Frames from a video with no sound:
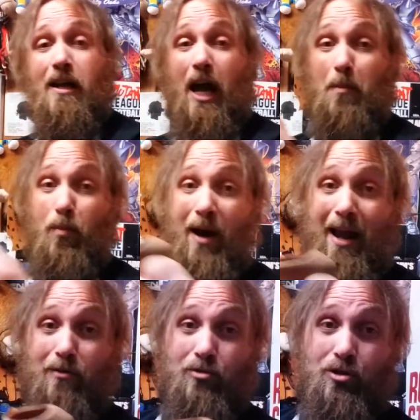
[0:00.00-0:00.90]
A
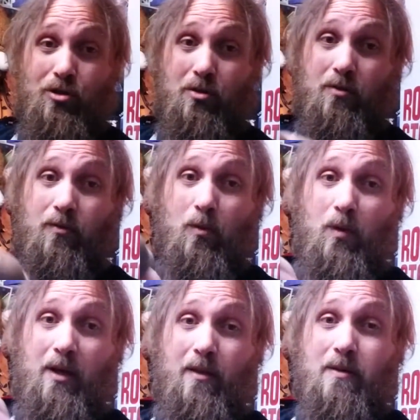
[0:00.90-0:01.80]
brown shoe for
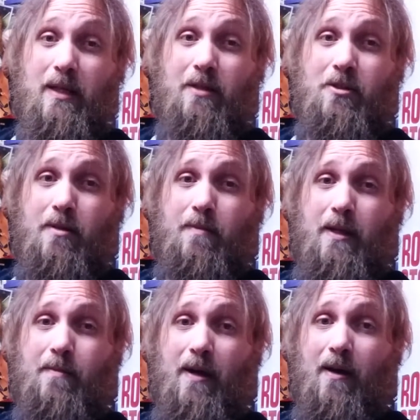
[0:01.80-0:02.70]
one of those
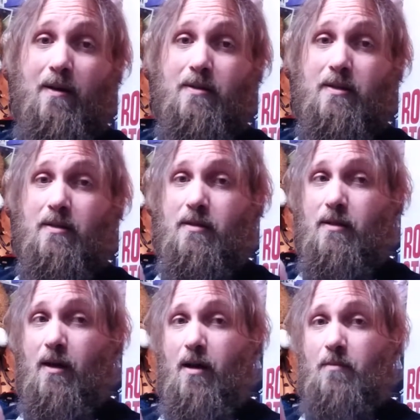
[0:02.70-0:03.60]
HEB bears.
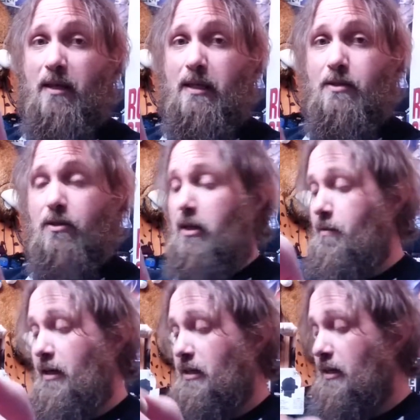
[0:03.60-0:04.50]
Oh, my kids are going to be
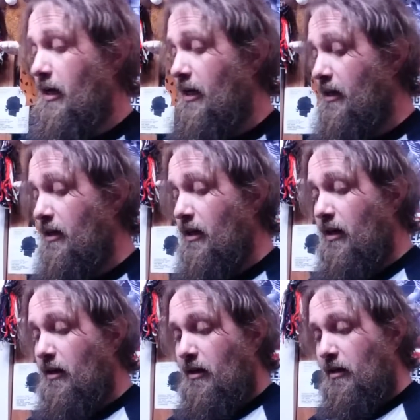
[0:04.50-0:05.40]
excited.
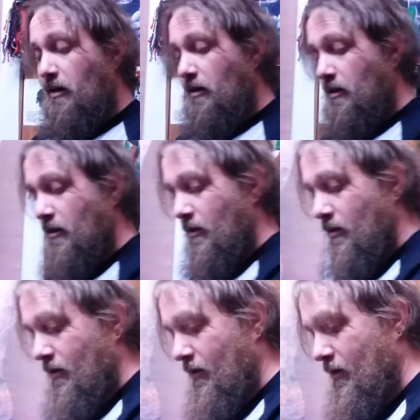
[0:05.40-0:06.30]

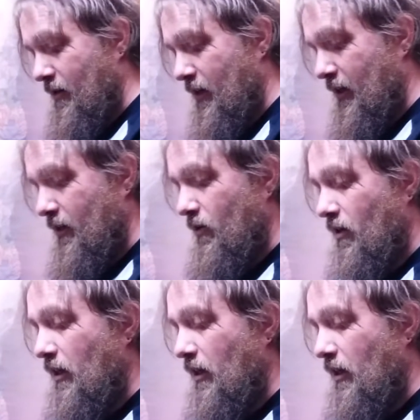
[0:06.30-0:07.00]
It's not going to look